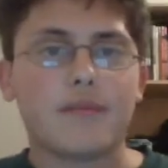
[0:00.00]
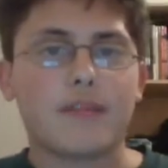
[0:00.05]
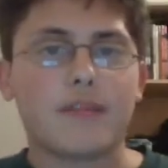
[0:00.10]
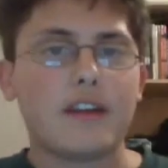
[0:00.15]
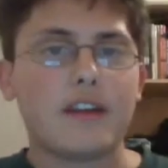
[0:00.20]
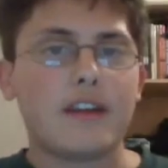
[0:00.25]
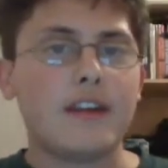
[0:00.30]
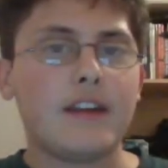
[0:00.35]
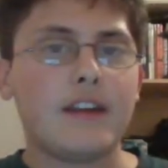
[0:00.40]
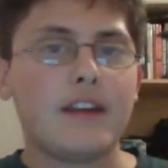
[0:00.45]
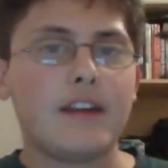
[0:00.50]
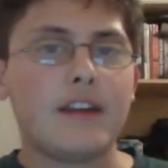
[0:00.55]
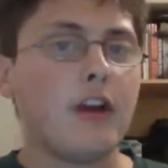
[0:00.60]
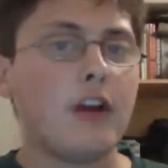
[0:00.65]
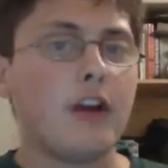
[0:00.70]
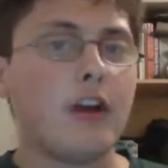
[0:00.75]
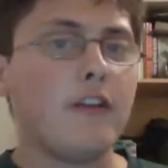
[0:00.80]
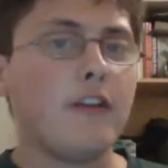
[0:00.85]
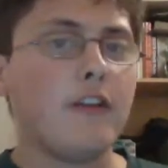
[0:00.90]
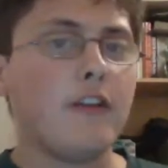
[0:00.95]
Is it
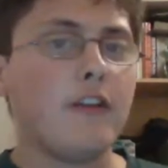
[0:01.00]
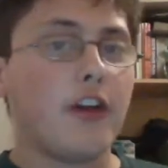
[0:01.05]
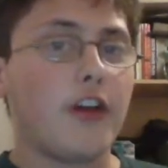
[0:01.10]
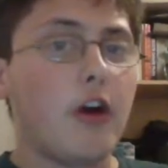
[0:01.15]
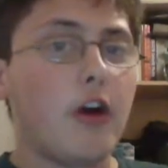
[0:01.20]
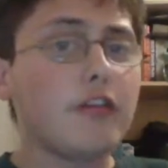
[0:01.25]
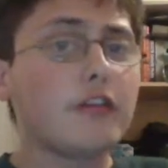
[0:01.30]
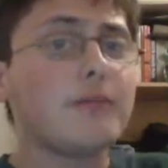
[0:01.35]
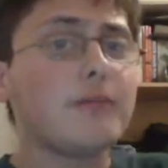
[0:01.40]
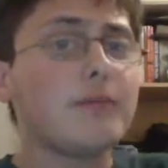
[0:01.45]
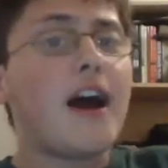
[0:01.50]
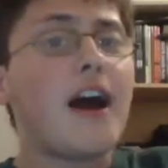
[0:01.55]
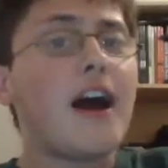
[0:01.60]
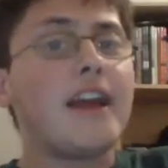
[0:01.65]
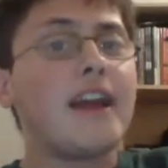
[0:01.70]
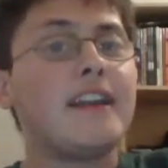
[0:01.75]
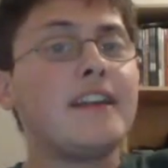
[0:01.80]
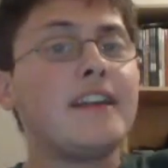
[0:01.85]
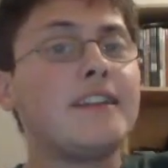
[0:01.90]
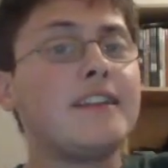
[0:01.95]
over those
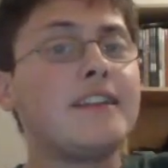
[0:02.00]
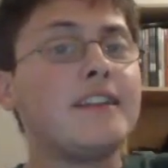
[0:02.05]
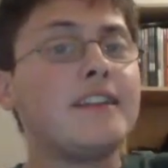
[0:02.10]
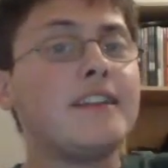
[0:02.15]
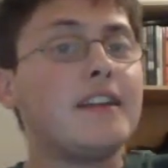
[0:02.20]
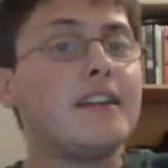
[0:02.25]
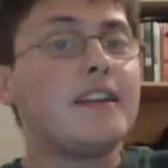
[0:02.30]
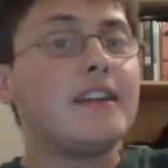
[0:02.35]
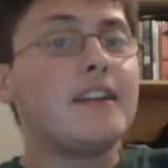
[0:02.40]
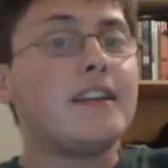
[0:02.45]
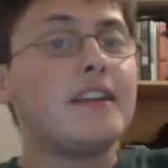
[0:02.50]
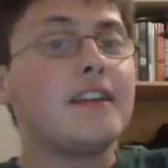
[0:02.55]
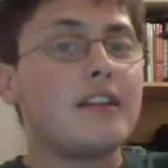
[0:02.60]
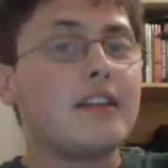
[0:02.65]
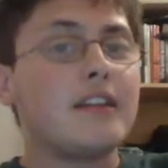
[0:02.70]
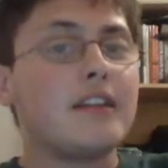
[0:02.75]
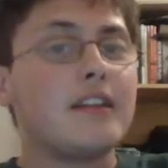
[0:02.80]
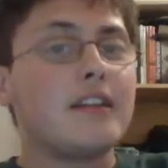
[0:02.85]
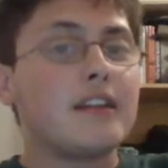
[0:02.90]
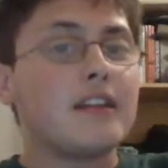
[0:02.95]
minds
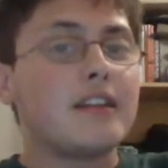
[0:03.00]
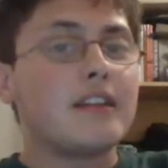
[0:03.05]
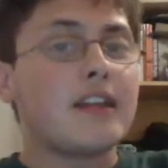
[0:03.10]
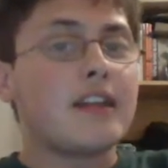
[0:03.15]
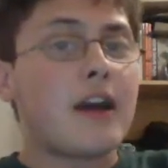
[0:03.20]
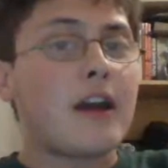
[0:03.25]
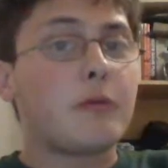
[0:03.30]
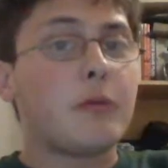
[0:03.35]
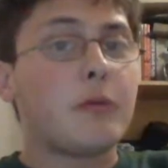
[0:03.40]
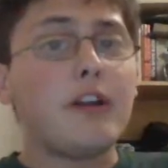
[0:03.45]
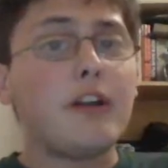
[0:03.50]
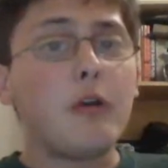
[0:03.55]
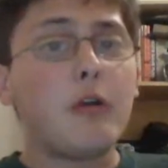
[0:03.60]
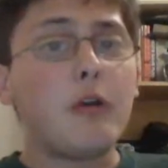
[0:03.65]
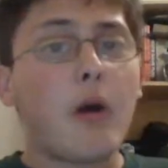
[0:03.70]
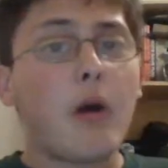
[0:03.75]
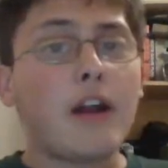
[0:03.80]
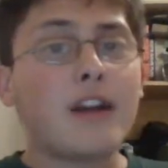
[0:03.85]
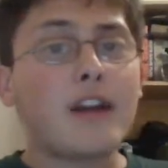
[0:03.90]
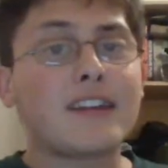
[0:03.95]
that we don't
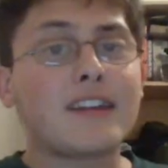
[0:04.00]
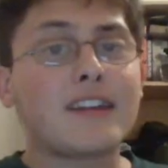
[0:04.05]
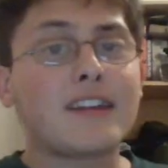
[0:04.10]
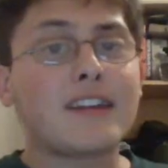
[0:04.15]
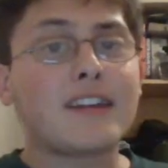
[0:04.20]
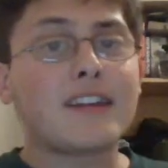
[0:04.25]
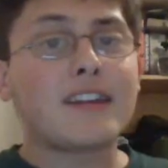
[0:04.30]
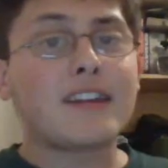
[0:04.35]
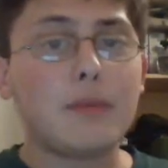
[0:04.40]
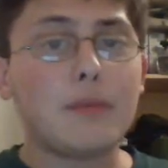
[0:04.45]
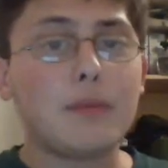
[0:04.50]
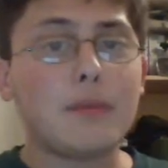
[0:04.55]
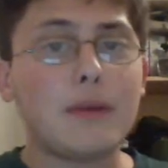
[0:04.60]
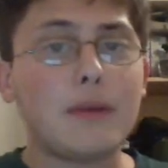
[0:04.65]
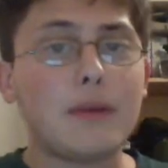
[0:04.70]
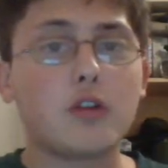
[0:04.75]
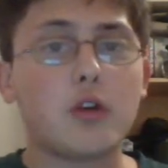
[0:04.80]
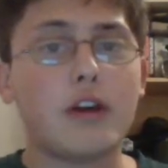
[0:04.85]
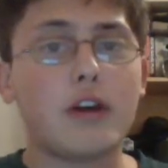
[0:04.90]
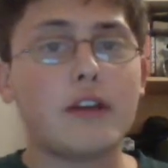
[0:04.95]
want to be
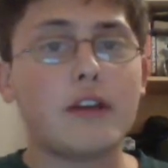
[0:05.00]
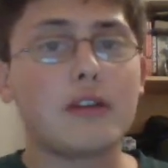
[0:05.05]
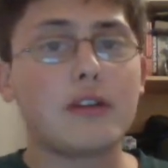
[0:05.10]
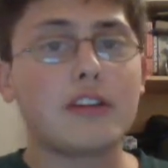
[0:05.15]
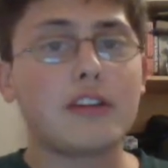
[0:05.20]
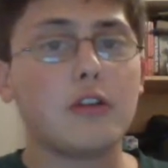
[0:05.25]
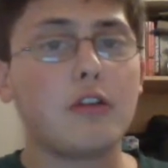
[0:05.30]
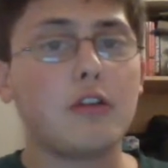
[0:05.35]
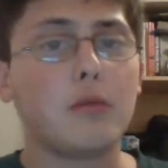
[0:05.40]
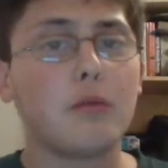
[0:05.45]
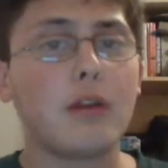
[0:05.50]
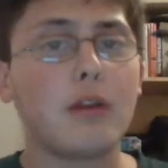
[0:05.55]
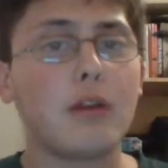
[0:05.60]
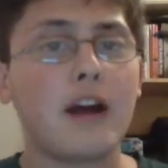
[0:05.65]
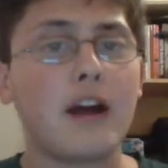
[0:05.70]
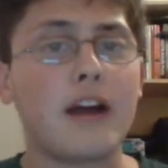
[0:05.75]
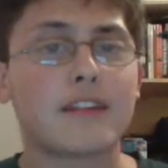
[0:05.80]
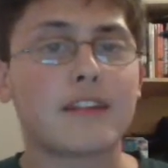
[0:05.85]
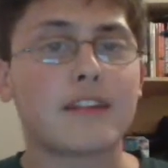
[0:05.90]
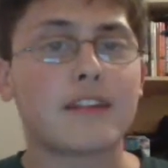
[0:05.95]
joined with Google
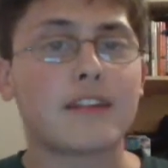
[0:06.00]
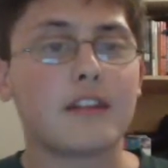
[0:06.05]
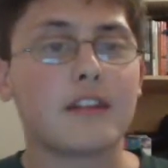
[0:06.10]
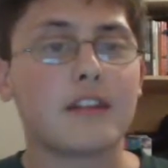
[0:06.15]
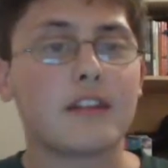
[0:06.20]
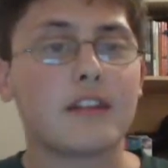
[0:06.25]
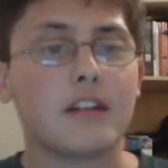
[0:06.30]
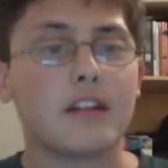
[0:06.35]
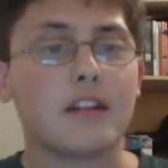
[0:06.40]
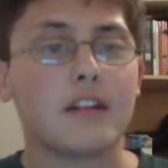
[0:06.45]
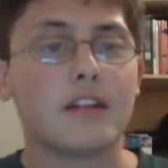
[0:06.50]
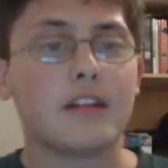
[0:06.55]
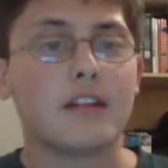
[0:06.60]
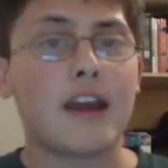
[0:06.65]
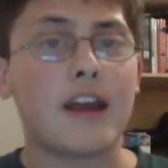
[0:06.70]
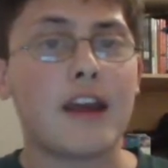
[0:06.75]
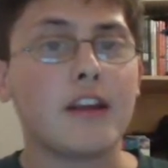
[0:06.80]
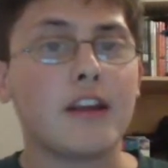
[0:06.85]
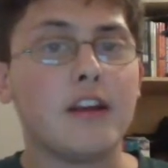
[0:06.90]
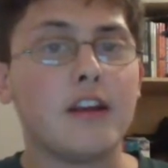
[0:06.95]
Plus?
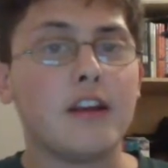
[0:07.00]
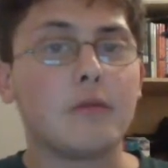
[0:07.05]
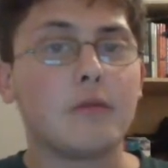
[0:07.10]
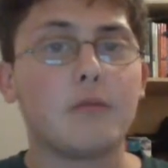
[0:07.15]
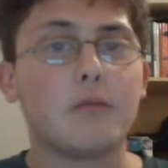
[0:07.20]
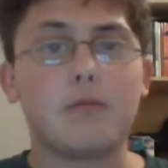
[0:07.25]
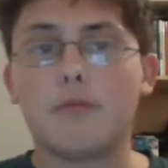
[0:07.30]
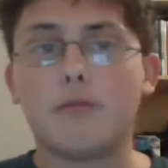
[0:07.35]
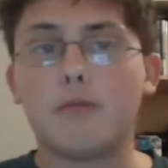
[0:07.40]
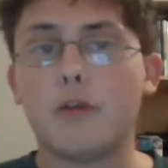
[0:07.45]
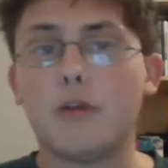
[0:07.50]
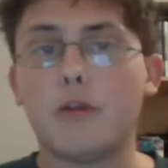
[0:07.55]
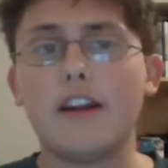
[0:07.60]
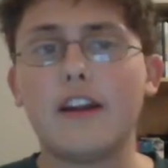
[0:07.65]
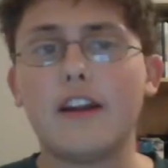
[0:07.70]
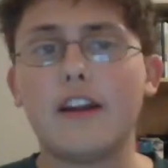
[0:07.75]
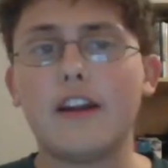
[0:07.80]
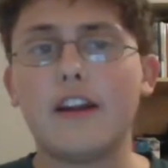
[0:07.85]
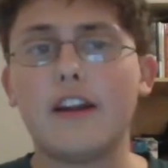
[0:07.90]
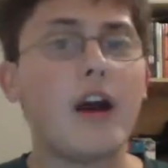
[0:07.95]
That we
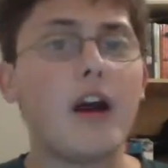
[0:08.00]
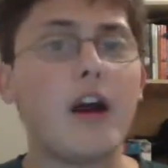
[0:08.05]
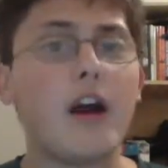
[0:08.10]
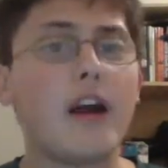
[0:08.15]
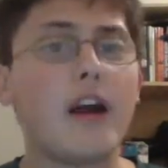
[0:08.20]
don't want